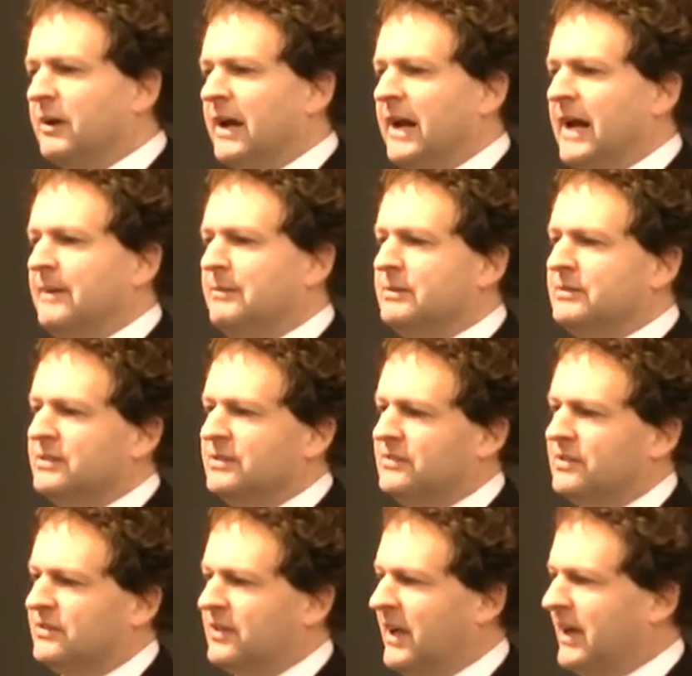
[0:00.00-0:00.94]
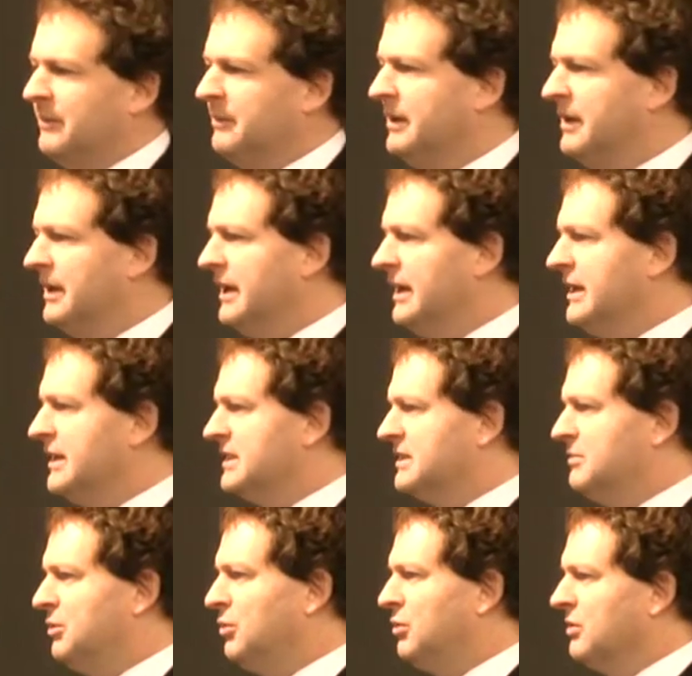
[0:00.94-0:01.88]
What happens is the same
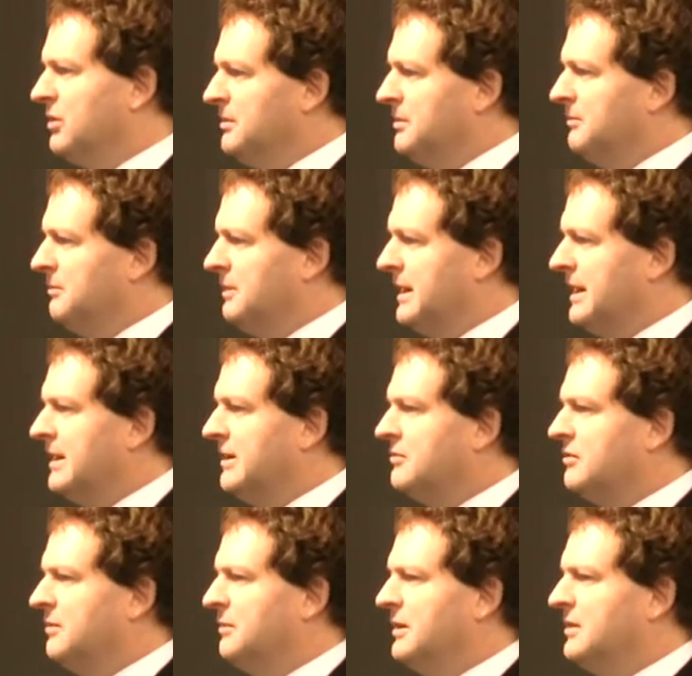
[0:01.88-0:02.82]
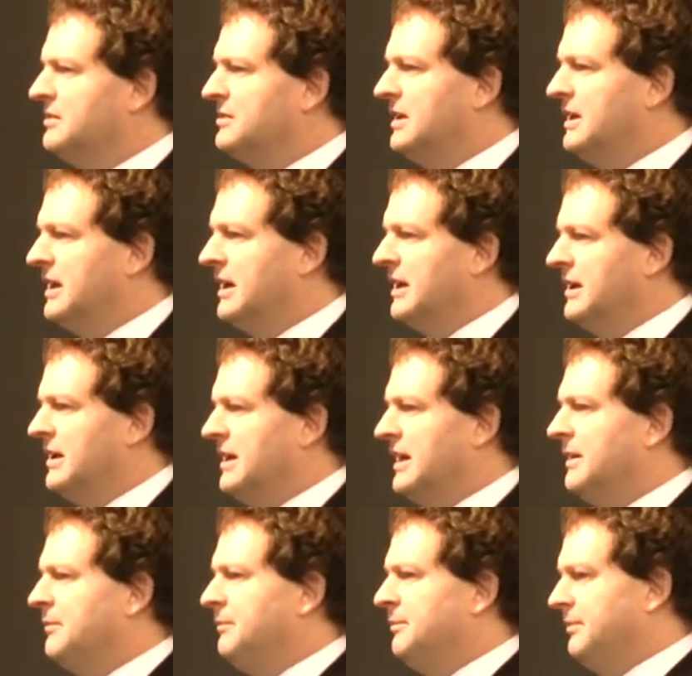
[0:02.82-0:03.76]
small group of willing contributors tend to get hit
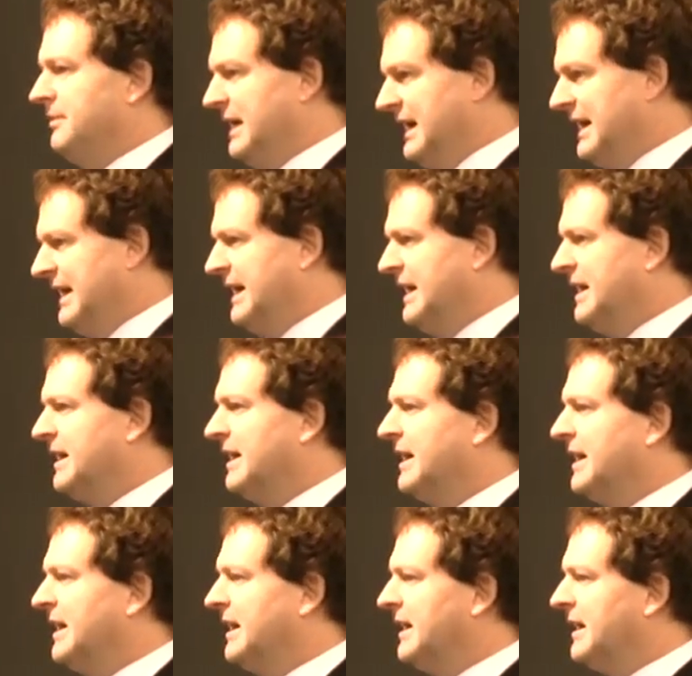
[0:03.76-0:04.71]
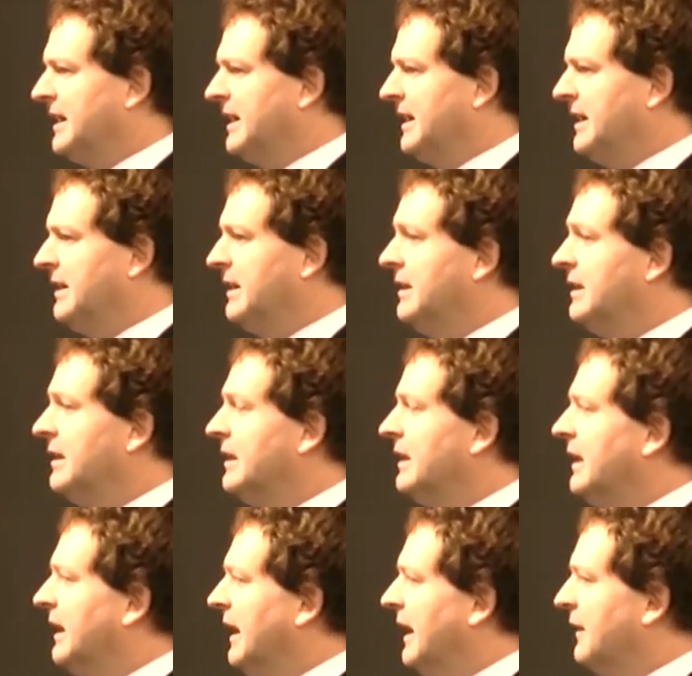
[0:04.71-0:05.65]
up again and again and again,
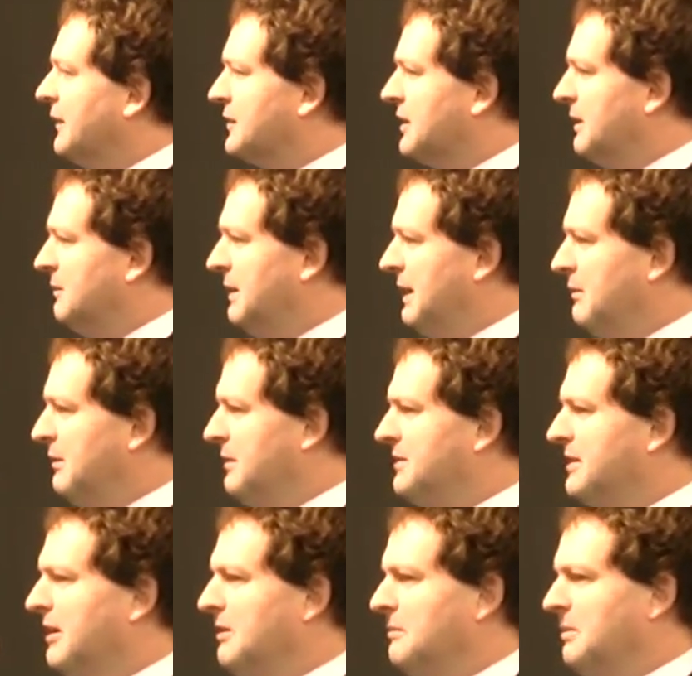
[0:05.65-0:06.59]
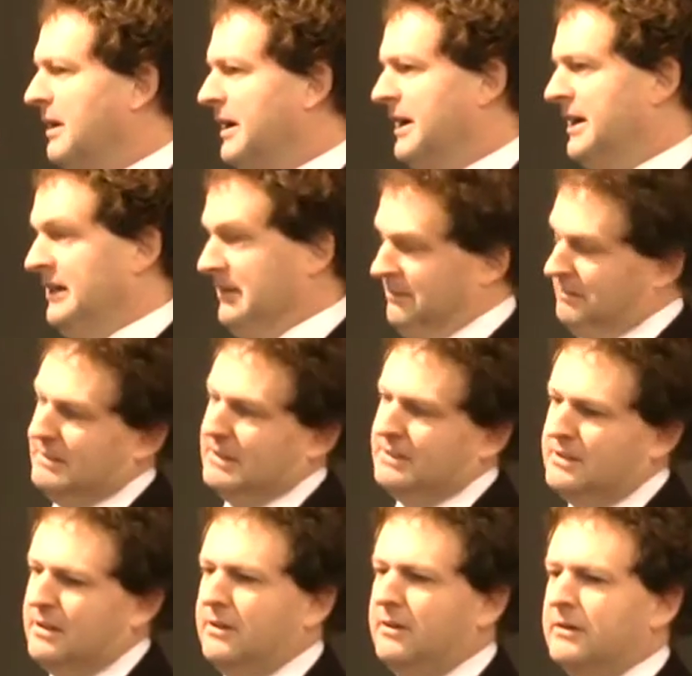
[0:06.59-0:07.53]
and the same people who don't pay
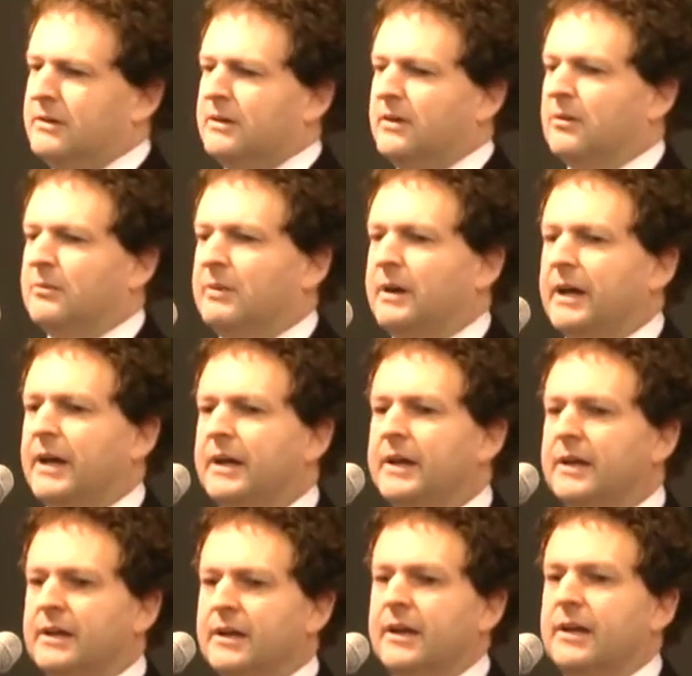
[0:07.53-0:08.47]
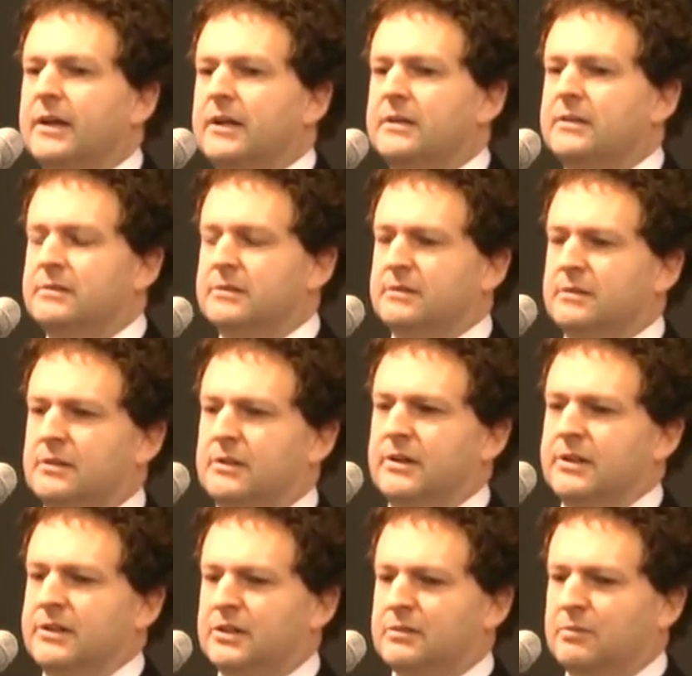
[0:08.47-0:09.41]
continue to not pay, and
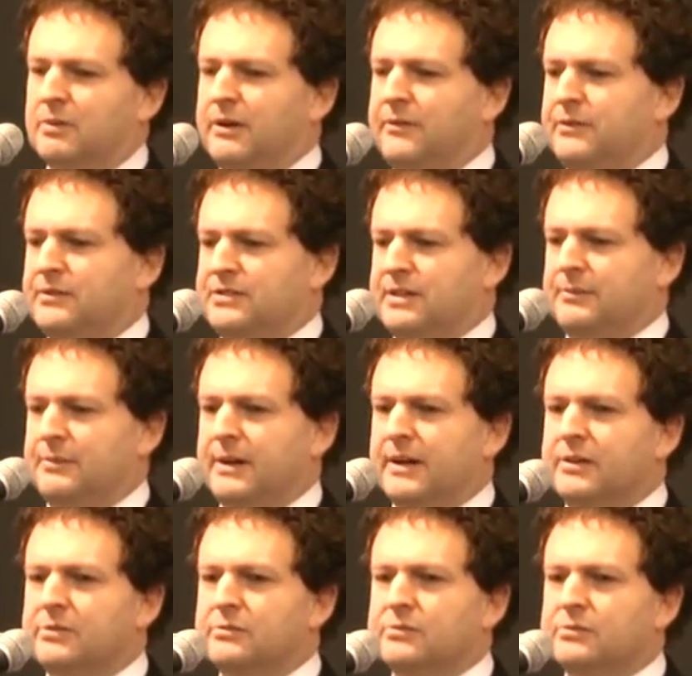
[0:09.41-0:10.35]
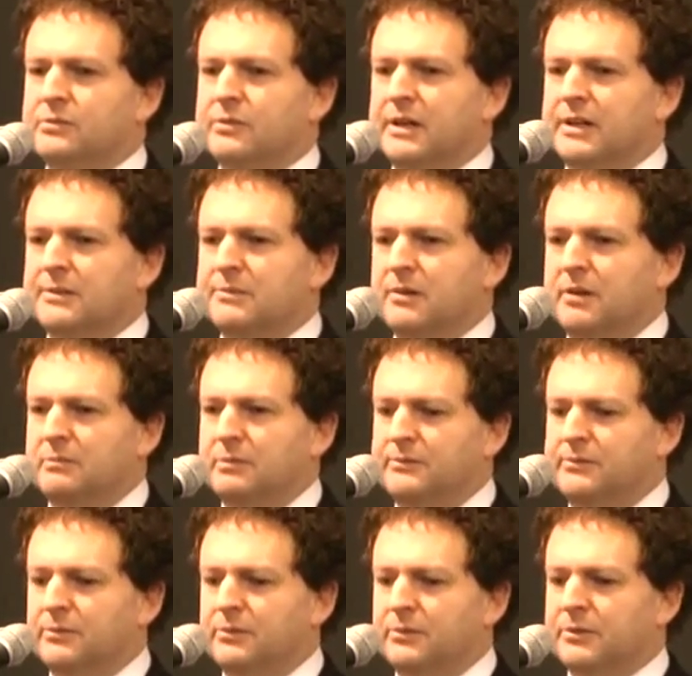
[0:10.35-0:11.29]
in the belief that somebody else will sort out the
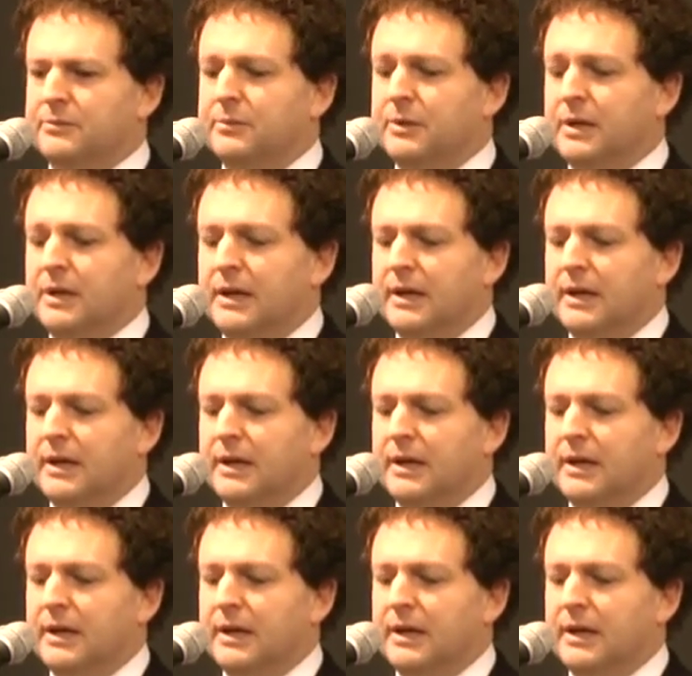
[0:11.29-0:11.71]
problem for them.